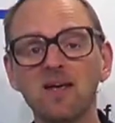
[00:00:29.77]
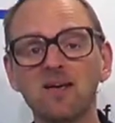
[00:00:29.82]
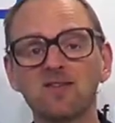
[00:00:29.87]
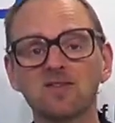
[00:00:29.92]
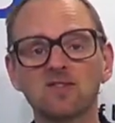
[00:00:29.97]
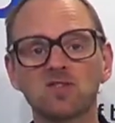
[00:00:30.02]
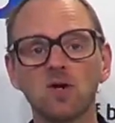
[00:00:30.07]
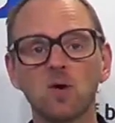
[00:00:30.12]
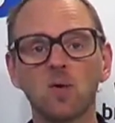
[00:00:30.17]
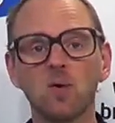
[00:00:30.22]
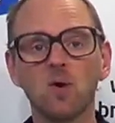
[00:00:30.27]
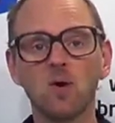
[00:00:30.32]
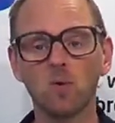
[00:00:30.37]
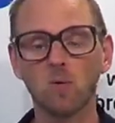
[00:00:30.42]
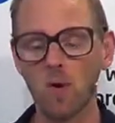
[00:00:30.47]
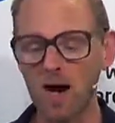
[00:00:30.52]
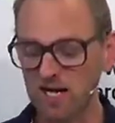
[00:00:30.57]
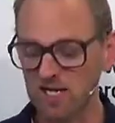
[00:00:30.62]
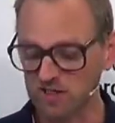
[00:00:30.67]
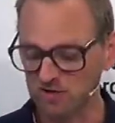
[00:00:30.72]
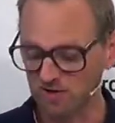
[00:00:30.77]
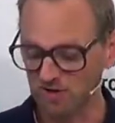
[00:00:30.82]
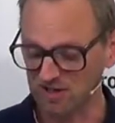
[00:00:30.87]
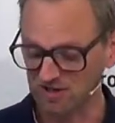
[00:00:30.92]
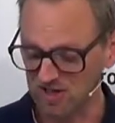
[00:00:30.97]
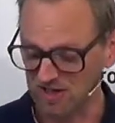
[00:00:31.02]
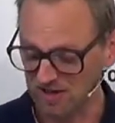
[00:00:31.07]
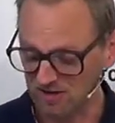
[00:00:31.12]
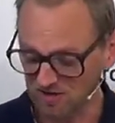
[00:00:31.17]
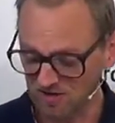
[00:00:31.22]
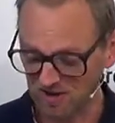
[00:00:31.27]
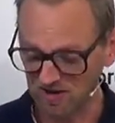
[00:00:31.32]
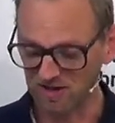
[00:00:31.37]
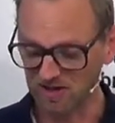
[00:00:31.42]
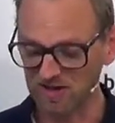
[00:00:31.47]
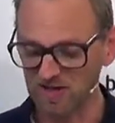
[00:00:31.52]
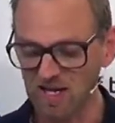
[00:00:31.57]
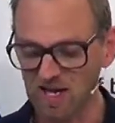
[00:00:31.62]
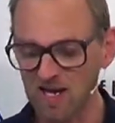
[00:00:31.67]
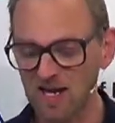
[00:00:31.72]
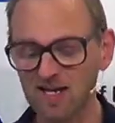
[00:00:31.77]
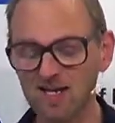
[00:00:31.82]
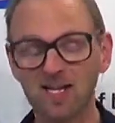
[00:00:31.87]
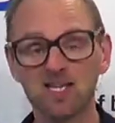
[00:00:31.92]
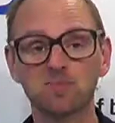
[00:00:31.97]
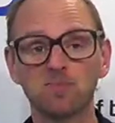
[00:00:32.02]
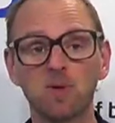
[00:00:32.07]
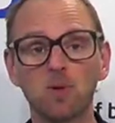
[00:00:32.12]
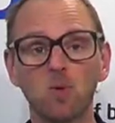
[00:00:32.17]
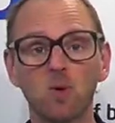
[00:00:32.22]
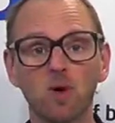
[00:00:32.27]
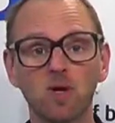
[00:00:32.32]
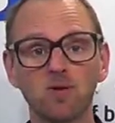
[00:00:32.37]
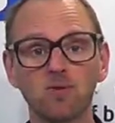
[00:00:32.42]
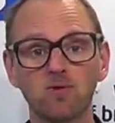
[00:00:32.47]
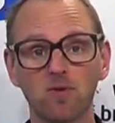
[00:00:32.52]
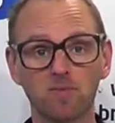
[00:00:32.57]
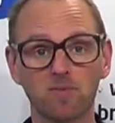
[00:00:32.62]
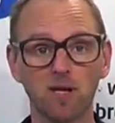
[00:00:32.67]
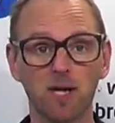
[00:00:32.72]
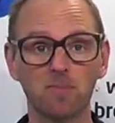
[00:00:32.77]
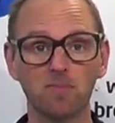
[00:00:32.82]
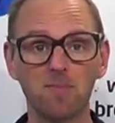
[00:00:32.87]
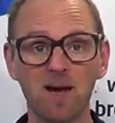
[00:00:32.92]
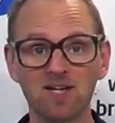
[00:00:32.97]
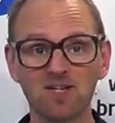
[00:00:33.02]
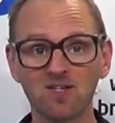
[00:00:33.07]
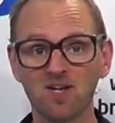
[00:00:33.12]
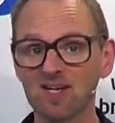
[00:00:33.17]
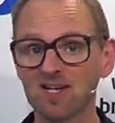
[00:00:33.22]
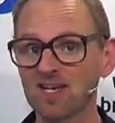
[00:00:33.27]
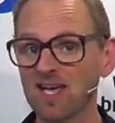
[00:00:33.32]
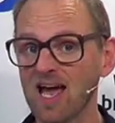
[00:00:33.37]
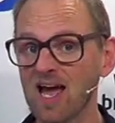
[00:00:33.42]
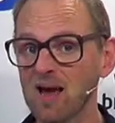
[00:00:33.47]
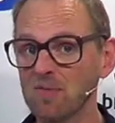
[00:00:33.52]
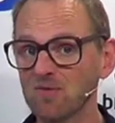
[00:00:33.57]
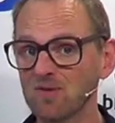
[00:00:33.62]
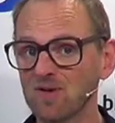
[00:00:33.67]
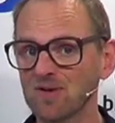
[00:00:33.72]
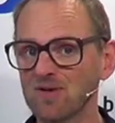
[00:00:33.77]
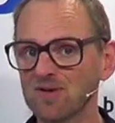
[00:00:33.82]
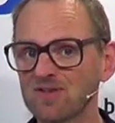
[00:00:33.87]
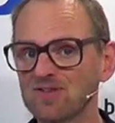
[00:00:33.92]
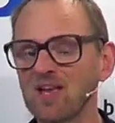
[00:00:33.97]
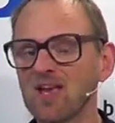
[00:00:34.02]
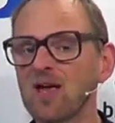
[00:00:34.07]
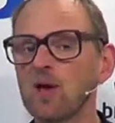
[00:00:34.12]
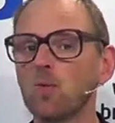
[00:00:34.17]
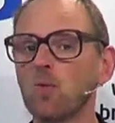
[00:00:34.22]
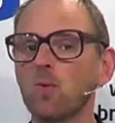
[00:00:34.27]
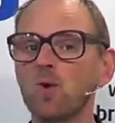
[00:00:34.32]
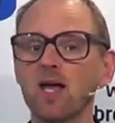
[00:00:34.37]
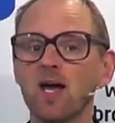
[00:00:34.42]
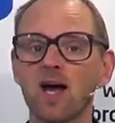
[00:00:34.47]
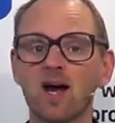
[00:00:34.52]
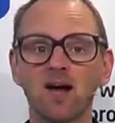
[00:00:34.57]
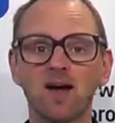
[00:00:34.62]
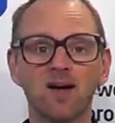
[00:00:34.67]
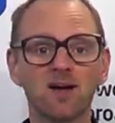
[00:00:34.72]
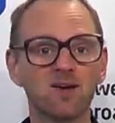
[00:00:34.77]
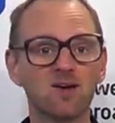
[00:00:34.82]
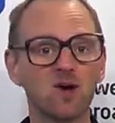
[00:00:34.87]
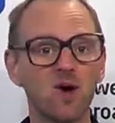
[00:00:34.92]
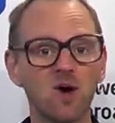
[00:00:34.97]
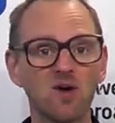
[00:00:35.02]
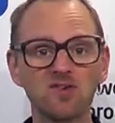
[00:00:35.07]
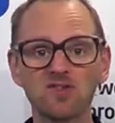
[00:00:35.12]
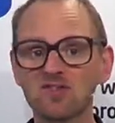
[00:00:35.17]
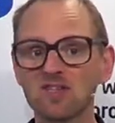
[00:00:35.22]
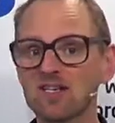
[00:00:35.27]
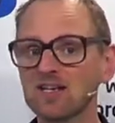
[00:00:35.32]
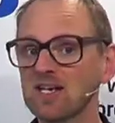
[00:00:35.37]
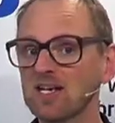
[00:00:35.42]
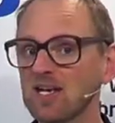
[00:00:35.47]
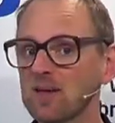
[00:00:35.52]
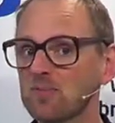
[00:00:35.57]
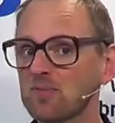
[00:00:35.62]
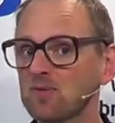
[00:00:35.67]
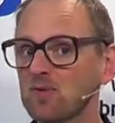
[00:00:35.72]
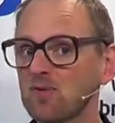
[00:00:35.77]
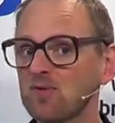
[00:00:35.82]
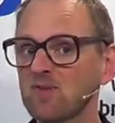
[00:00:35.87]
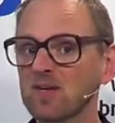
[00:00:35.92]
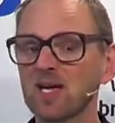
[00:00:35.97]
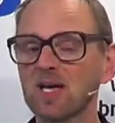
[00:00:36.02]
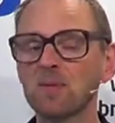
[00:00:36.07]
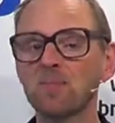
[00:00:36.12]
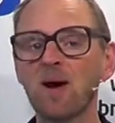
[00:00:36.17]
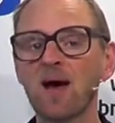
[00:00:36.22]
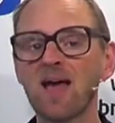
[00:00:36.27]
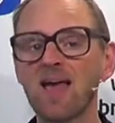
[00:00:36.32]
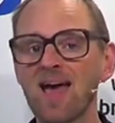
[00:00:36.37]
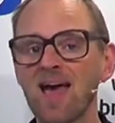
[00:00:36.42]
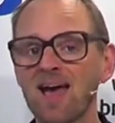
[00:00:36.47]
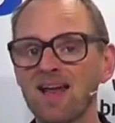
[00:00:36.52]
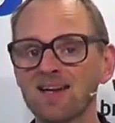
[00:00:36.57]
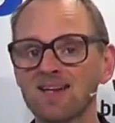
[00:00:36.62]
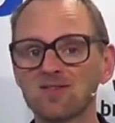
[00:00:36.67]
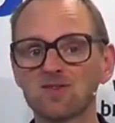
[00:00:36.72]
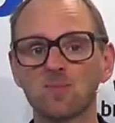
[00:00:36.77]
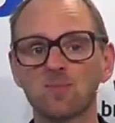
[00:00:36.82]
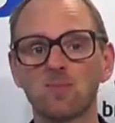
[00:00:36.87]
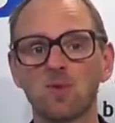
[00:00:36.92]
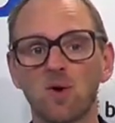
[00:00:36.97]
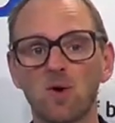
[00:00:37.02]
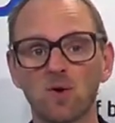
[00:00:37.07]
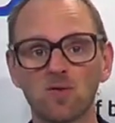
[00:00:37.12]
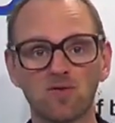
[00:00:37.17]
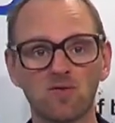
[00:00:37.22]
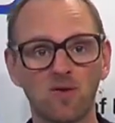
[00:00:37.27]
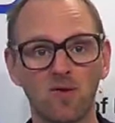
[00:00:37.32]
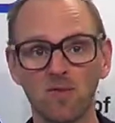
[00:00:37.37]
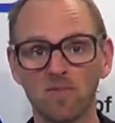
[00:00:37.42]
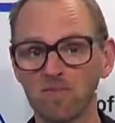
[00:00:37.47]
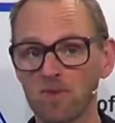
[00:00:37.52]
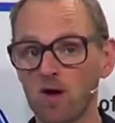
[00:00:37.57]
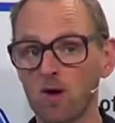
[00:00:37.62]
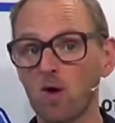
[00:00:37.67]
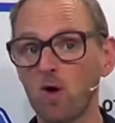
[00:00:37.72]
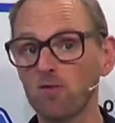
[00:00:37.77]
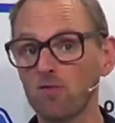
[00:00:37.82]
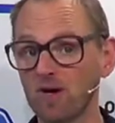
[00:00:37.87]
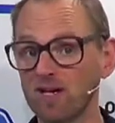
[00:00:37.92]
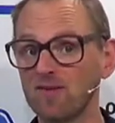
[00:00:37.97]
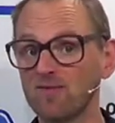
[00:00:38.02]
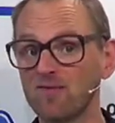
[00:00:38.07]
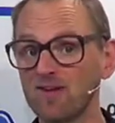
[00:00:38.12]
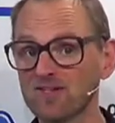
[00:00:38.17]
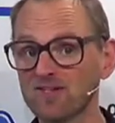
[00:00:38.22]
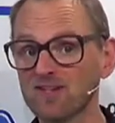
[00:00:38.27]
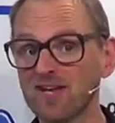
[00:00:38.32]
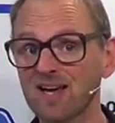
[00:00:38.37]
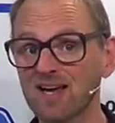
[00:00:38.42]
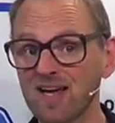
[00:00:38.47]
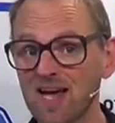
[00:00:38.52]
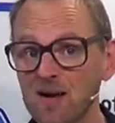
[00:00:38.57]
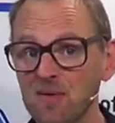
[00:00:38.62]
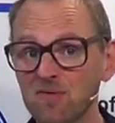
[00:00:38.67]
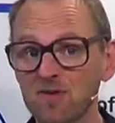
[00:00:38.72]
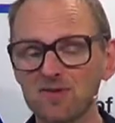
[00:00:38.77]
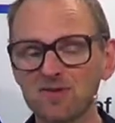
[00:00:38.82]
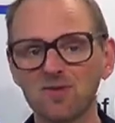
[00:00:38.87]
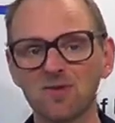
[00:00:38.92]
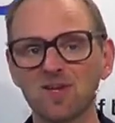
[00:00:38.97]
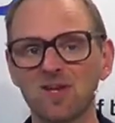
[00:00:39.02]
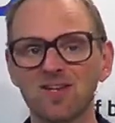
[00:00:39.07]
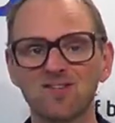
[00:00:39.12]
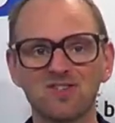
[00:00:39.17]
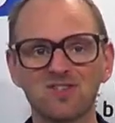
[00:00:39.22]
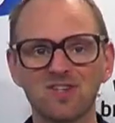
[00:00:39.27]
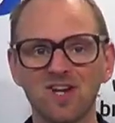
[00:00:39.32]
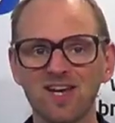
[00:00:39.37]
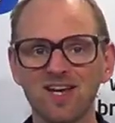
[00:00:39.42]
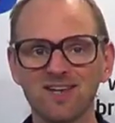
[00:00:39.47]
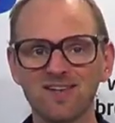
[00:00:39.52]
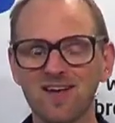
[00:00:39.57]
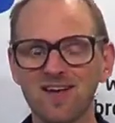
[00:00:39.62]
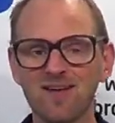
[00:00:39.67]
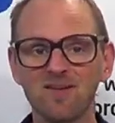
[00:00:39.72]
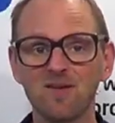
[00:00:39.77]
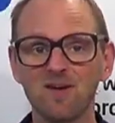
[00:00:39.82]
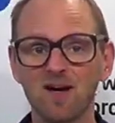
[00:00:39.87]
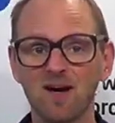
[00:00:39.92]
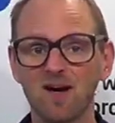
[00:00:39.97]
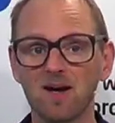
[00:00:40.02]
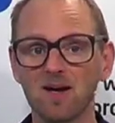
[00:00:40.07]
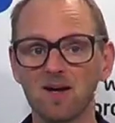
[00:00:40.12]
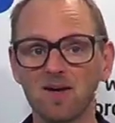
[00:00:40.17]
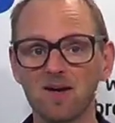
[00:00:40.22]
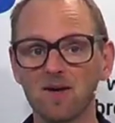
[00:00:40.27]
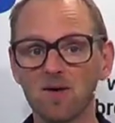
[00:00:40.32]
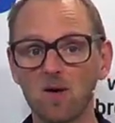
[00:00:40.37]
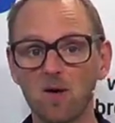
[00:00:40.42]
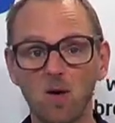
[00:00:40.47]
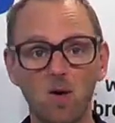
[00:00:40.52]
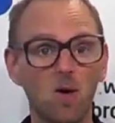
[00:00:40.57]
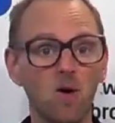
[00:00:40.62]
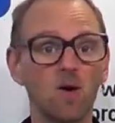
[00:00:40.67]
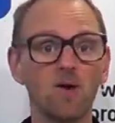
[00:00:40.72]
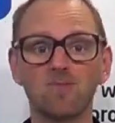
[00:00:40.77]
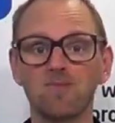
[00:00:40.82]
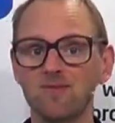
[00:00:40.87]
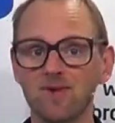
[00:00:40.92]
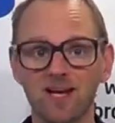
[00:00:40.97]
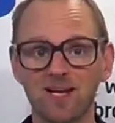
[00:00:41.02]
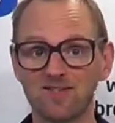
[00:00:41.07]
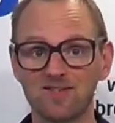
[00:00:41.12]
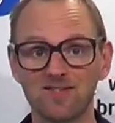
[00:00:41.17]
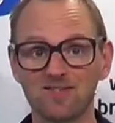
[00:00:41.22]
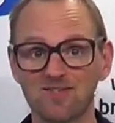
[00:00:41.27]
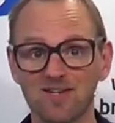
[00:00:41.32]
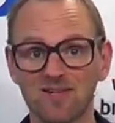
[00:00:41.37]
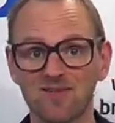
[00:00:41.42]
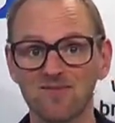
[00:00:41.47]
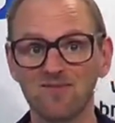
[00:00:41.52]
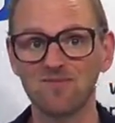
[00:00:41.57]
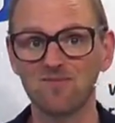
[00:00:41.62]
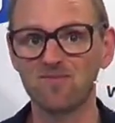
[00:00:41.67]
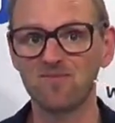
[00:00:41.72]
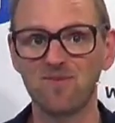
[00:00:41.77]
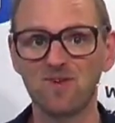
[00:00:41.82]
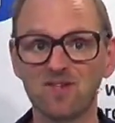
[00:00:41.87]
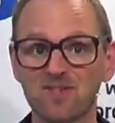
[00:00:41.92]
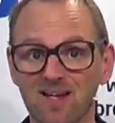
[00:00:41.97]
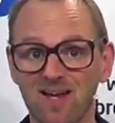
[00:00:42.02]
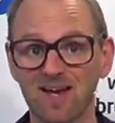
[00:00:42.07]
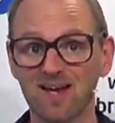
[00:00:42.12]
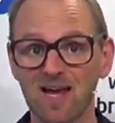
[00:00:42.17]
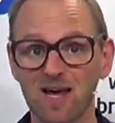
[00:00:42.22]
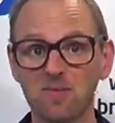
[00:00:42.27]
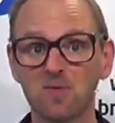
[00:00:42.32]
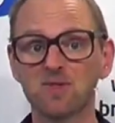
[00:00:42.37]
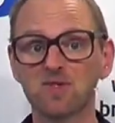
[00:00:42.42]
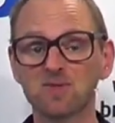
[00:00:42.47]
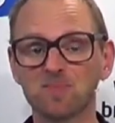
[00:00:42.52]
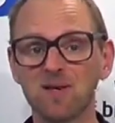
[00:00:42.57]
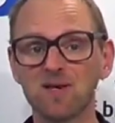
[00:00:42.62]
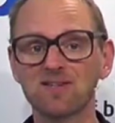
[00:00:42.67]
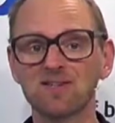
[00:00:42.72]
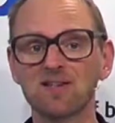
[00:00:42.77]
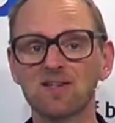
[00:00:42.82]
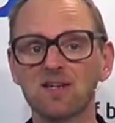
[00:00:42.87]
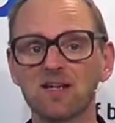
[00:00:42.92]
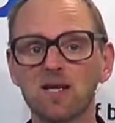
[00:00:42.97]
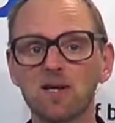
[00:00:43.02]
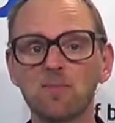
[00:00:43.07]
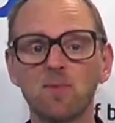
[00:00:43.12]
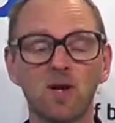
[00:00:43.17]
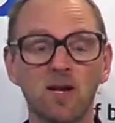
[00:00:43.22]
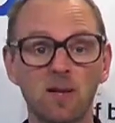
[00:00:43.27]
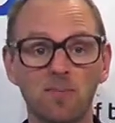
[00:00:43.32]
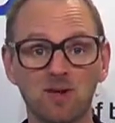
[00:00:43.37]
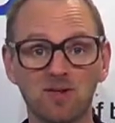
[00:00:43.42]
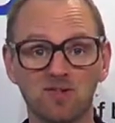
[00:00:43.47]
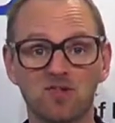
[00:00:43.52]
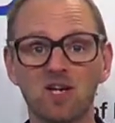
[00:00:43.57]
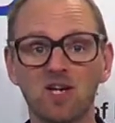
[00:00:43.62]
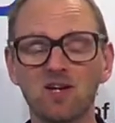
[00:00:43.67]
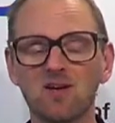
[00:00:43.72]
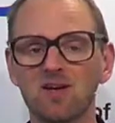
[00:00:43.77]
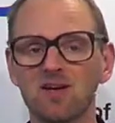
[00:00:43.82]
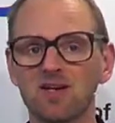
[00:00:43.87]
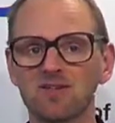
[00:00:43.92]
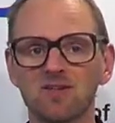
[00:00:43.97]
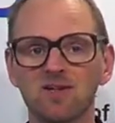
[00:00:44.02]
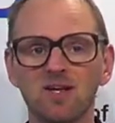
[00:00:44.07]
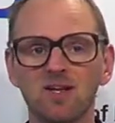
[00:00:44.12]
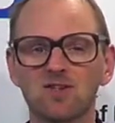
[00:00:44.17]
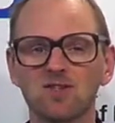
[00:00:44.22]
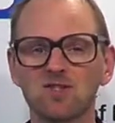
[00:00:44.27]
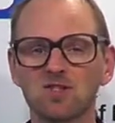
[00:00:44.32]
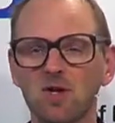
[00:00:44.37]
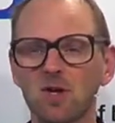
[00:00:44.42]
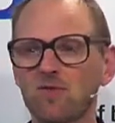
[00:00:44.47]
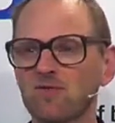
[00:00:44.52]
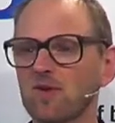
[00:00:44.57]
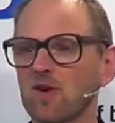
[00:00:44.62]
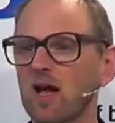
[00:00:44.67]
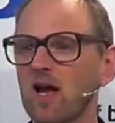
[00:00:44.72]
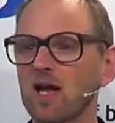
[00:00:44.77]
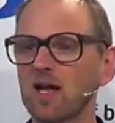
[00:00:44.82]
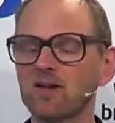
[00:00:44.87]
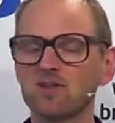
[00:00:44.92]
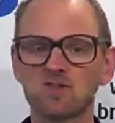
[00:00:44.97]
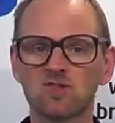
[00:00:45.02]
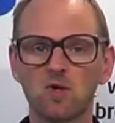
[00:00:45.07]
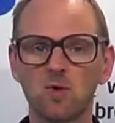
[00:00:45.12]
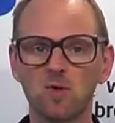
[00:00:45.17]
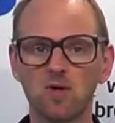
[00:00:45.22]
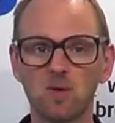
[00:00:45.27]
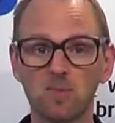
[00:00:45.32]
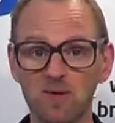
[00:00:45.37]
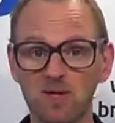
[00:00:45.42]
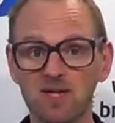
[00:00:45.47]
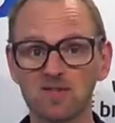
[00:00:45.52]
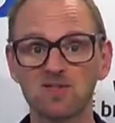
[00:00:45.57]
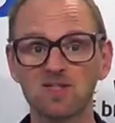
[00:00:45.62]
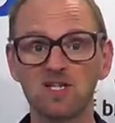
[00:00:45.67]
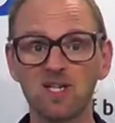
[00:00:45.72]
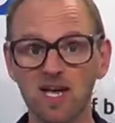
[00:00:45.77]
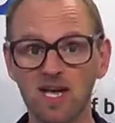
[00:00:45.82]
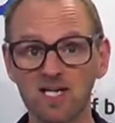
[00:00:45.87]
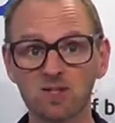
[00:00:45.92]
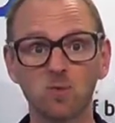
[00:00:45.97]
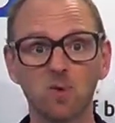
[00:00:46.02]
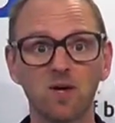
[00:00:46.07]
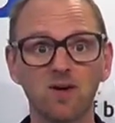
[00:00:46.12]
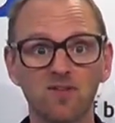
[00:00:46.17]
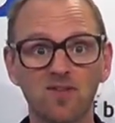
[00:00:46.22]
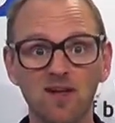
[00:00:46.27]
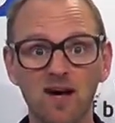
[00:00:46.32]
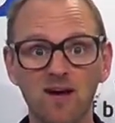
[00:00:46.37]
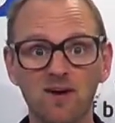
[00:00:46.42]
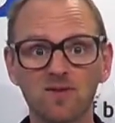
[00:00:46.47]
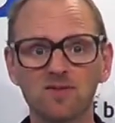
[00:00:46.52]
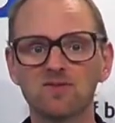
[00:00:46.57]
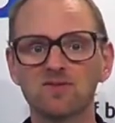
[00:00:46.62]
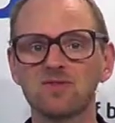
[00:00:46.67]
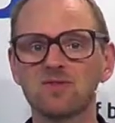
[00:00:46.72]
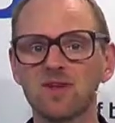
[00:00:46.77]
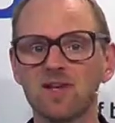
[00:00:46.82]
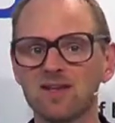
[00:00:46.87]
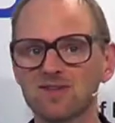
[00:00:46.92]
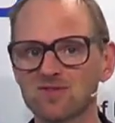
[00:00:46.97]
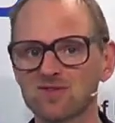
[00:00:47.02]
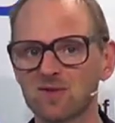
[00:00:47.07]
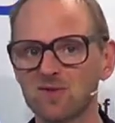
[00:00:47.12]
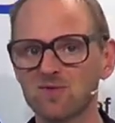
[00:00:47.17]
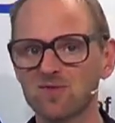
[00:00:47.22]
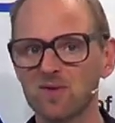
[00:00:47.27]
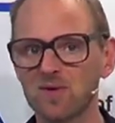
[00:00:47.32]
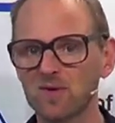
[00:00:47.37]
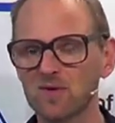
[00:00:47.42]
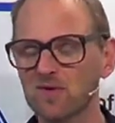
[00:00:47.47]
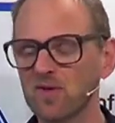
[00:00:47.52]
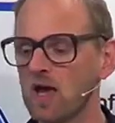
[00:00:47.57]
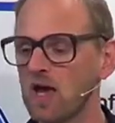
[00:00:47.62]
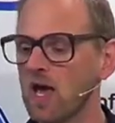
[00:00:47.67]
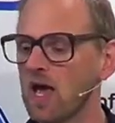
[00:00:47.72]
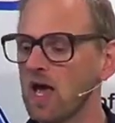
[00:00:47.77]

So while traditionally it has been working with Blackmagic cameras, we are constantly improving it by adding support for already Visca cameras. You can shade all existing Visca cameras basically, but in particular stuff like Sony BRC-X1000 and so forth.